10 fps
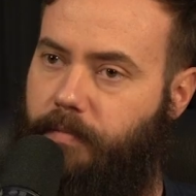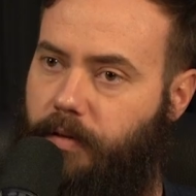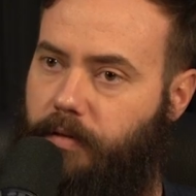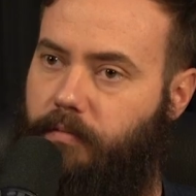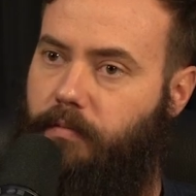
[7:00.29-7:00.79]
it,
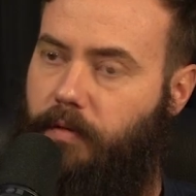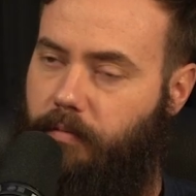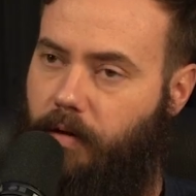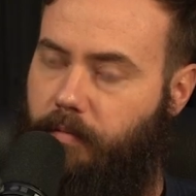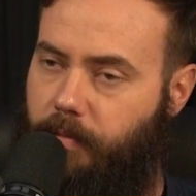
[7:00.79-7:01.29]
but I
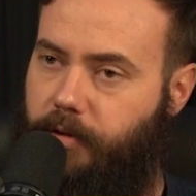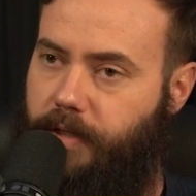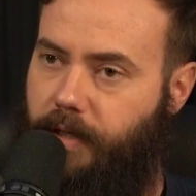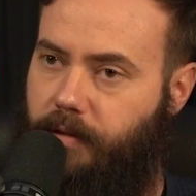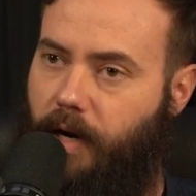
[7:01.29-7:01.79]
remember you
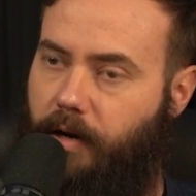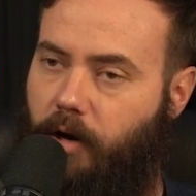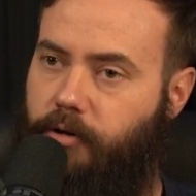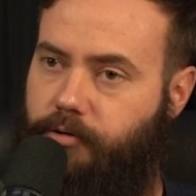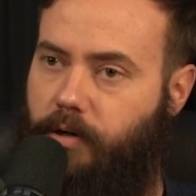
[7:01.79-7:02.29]
saying
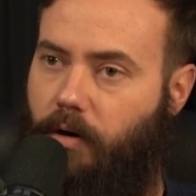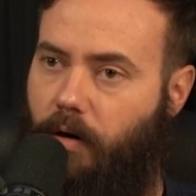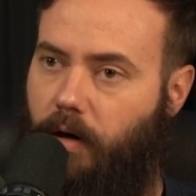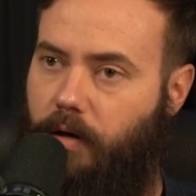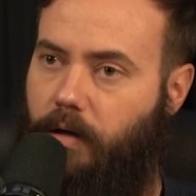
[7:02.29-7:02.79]
900
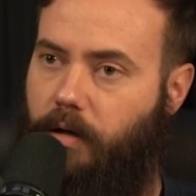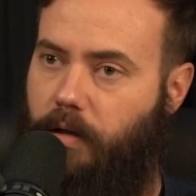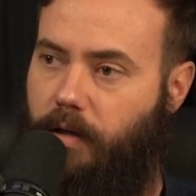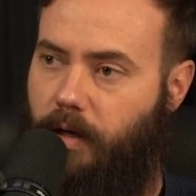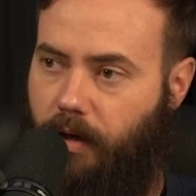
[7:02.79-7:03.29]
on
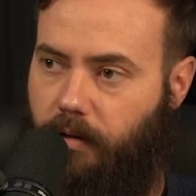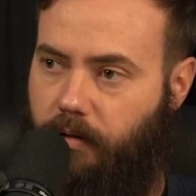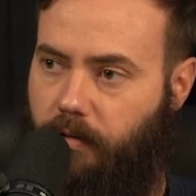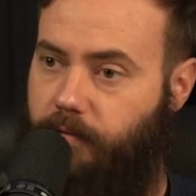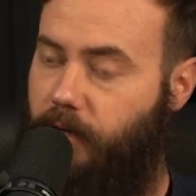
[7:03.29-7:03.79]
the
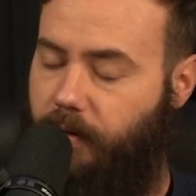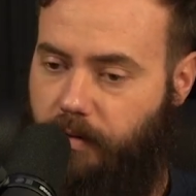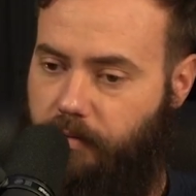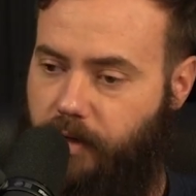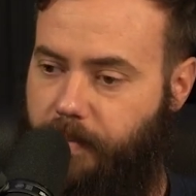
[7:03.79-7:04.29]
island of
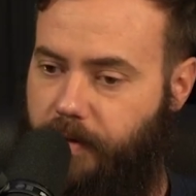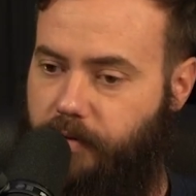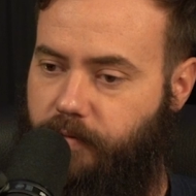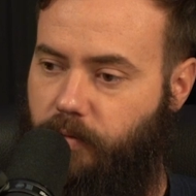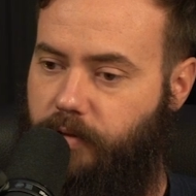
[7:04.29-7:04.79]

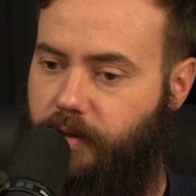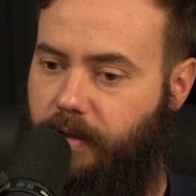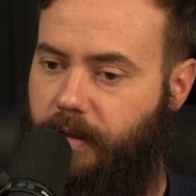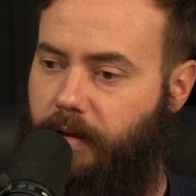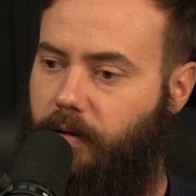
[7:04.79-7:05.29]
Japanese
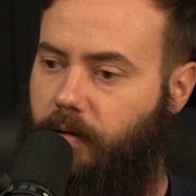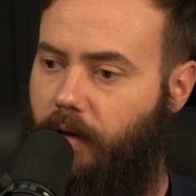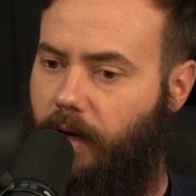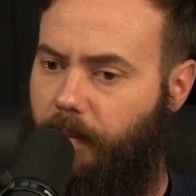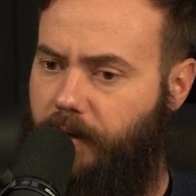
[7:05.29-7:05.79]
forces.
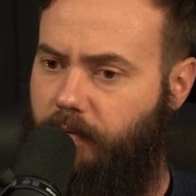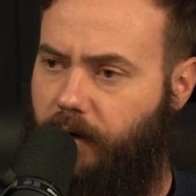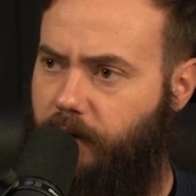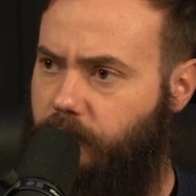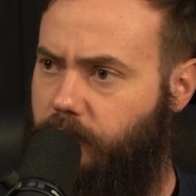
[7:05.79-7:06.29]
How many
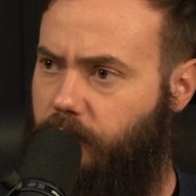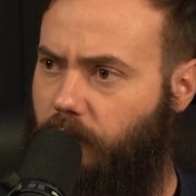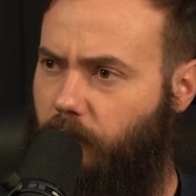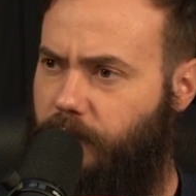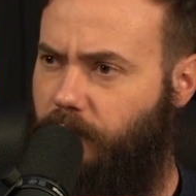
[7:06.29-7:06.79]
Raiders
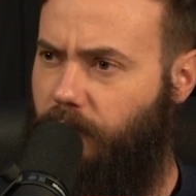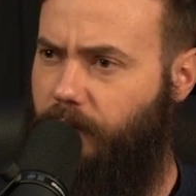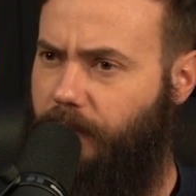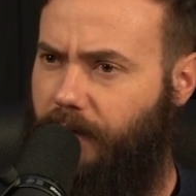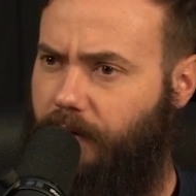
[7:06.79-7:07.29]
are we talking
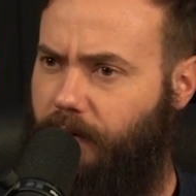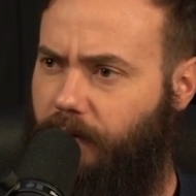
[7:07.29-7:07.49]
about here?